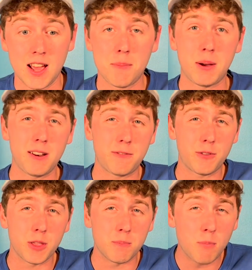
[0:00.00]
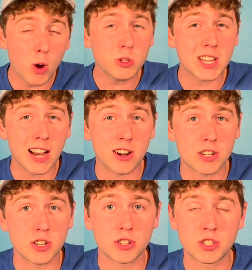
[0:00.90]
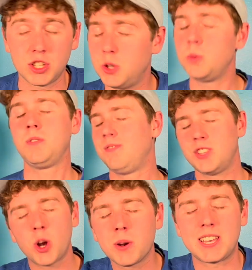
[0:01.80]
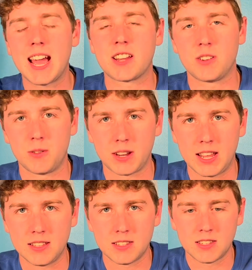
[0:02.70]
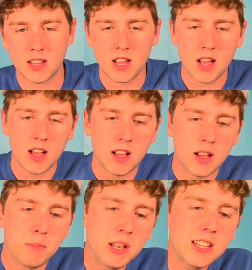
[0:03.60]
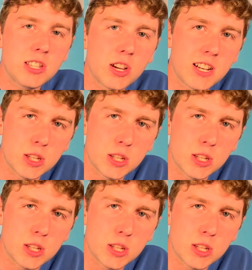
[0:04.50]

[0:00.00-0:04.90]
but for the most characters, you don't attack your own gates. But let's look at a